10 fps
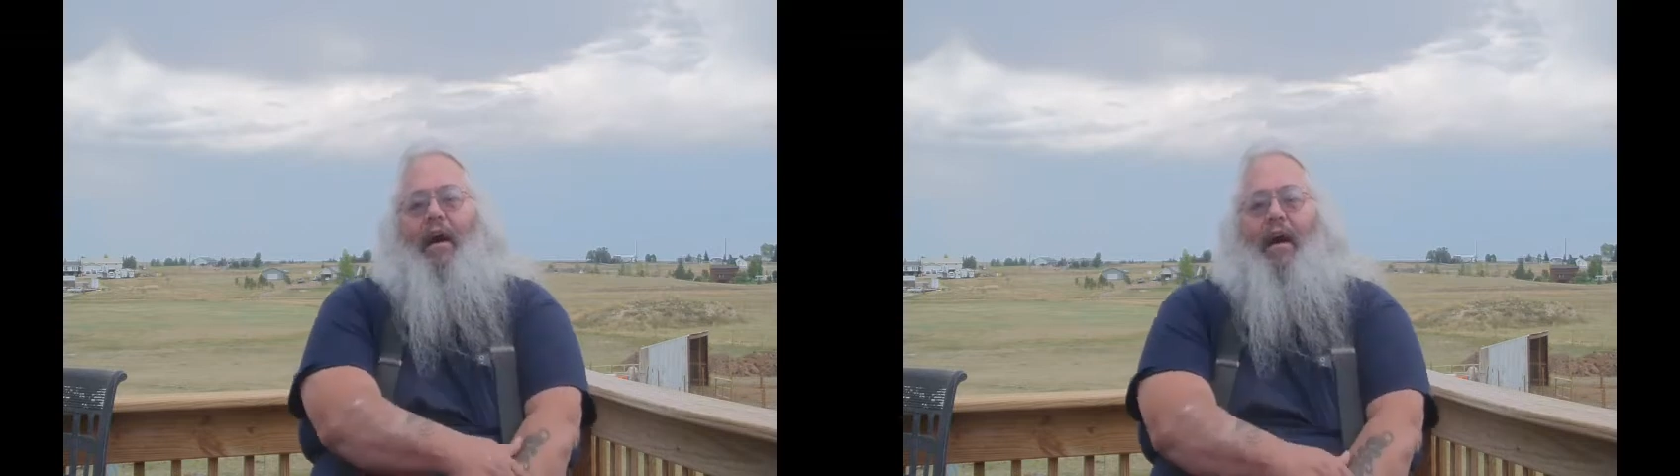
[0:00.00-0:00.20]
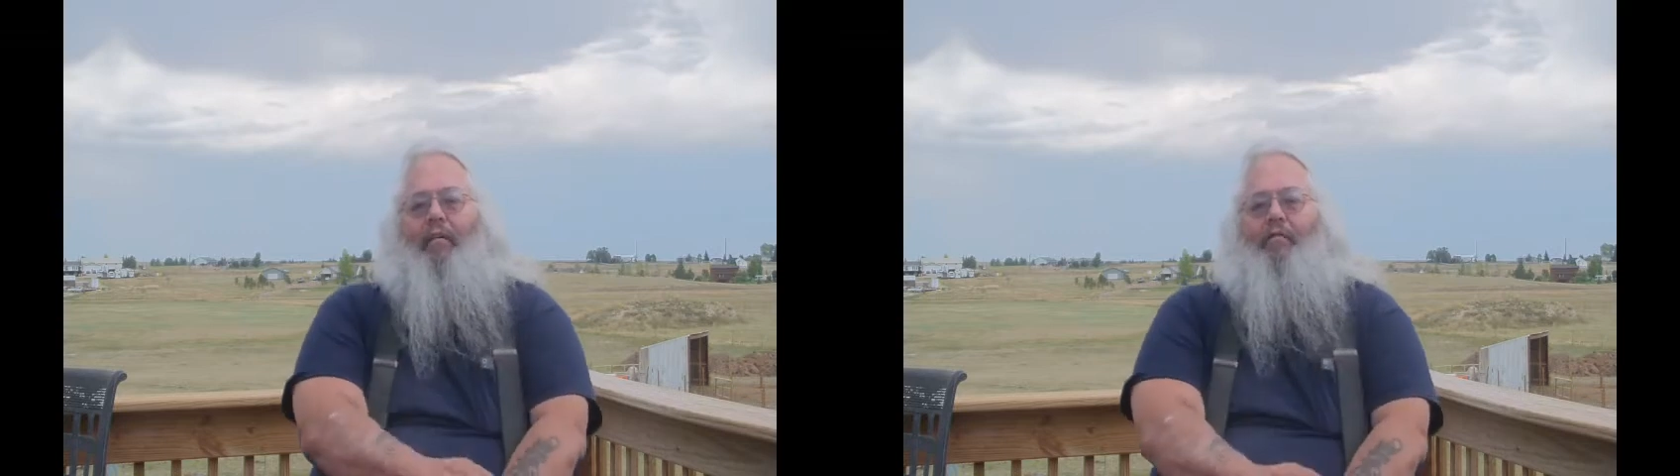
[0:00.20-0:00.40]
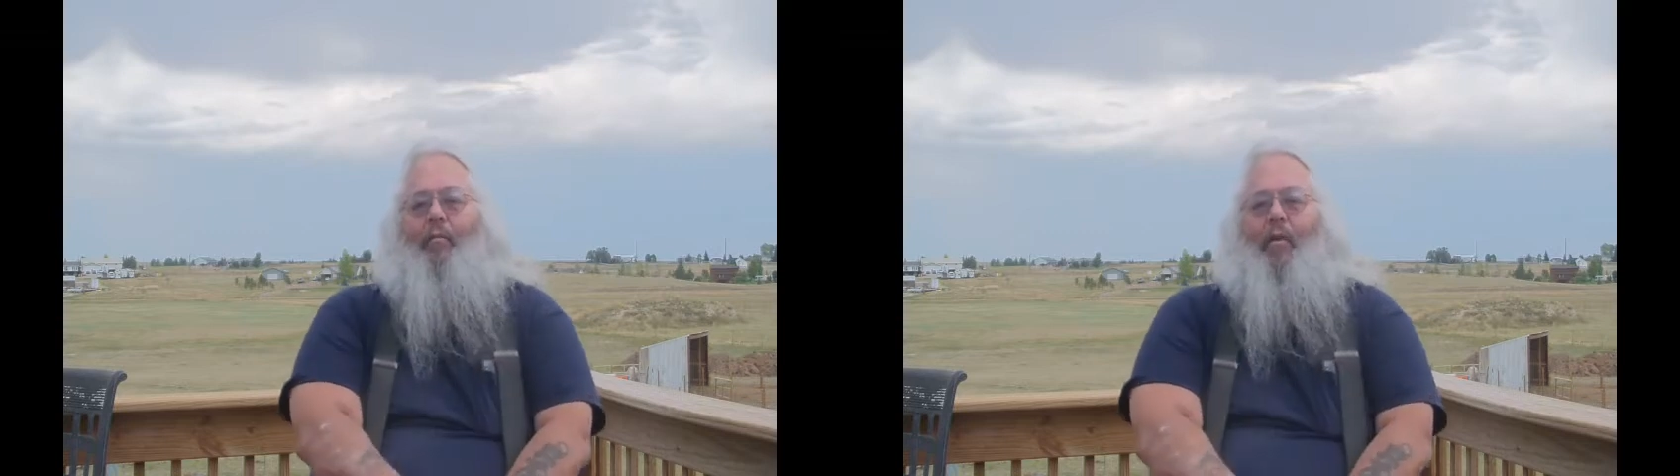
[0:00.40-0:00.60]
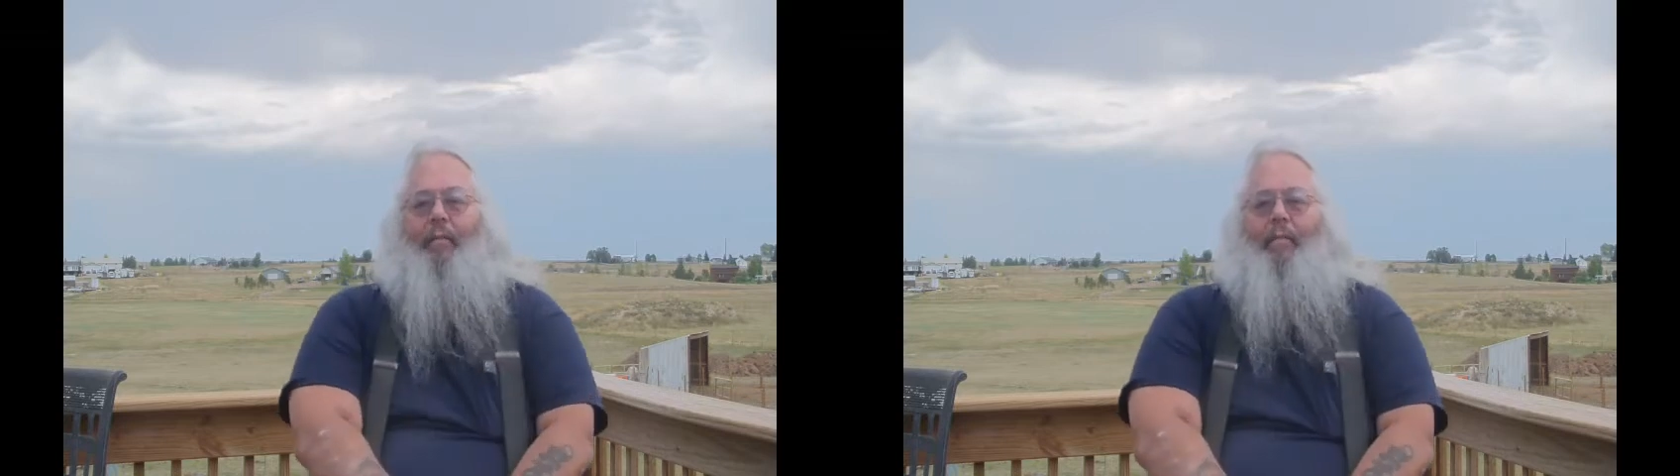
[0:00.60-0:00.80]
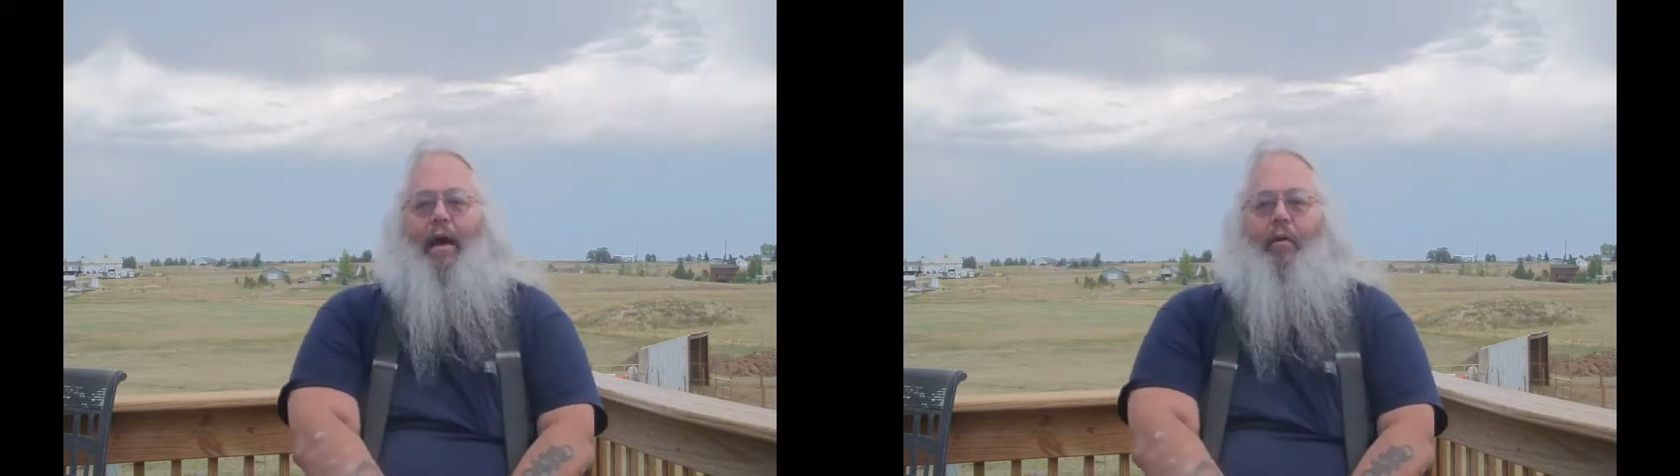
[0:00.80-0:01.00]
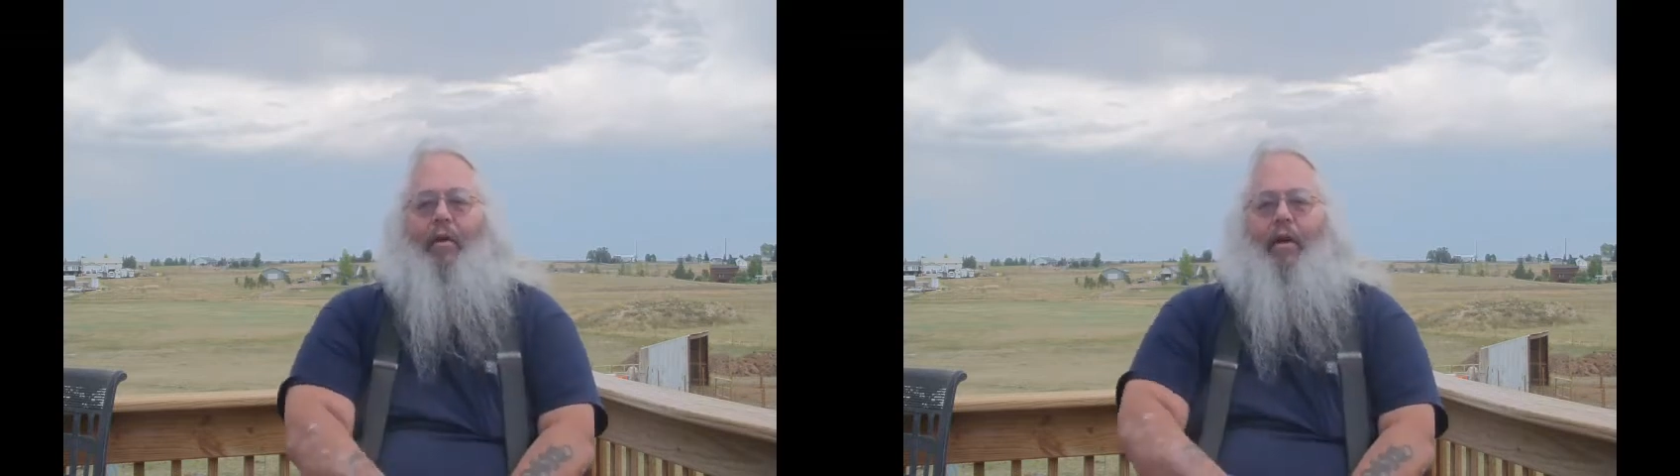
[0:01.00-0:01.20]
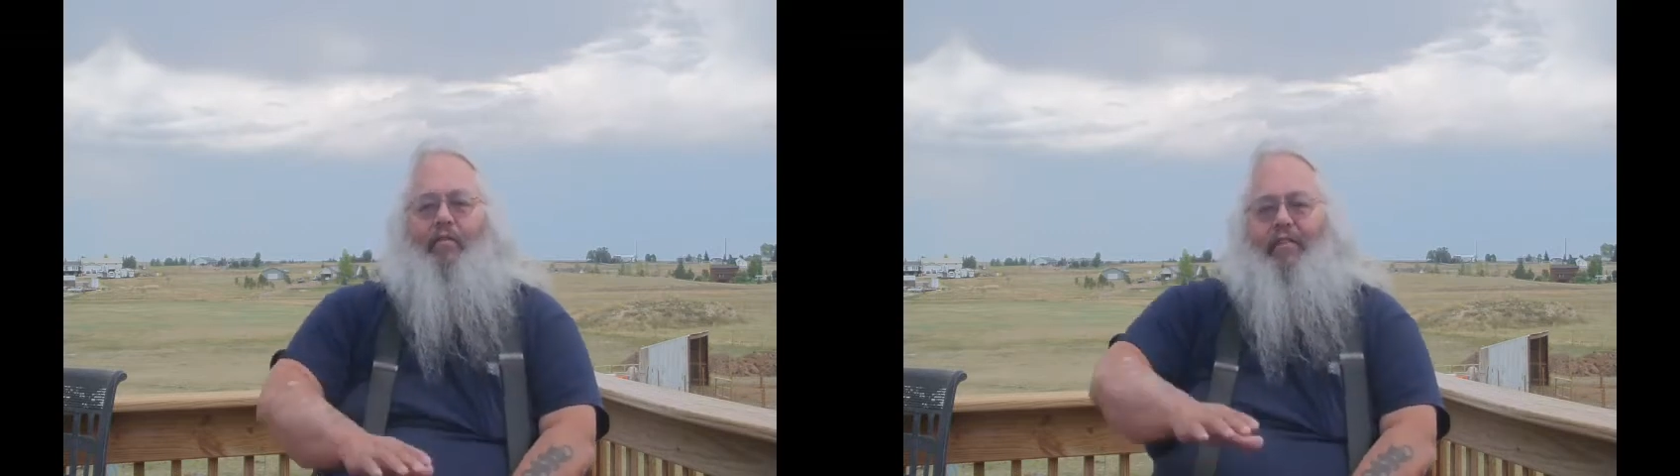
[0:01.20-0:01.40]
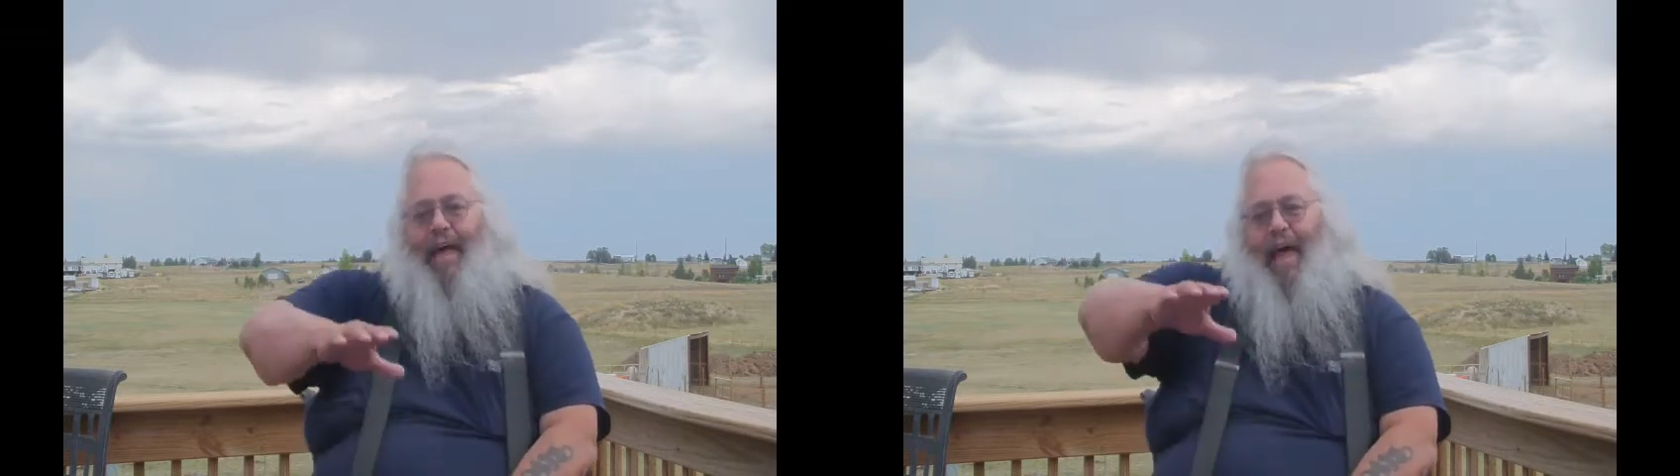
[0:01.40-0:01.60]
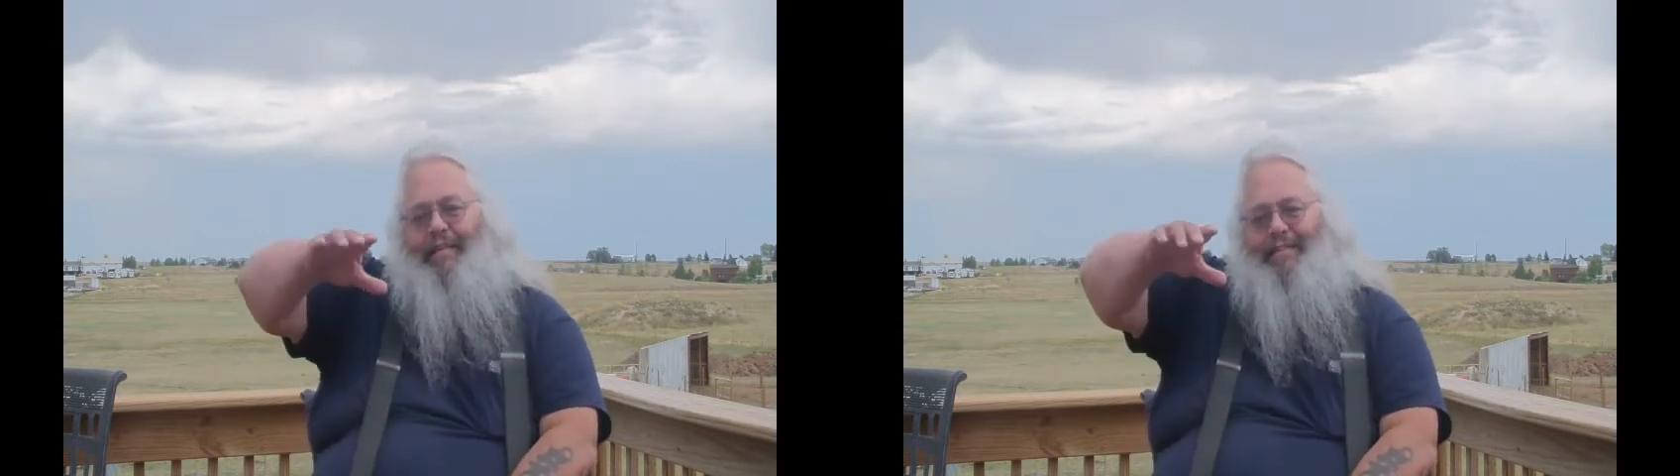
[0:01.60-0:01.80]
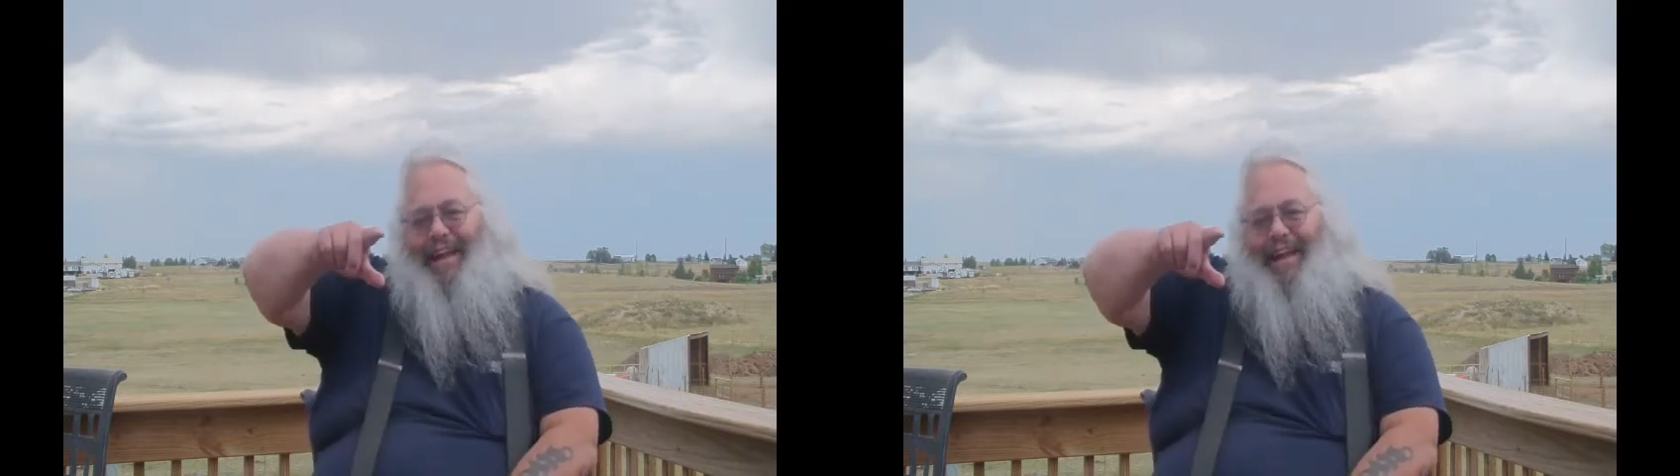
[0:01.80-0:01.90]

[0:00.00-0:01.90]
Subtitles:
from way back when I was just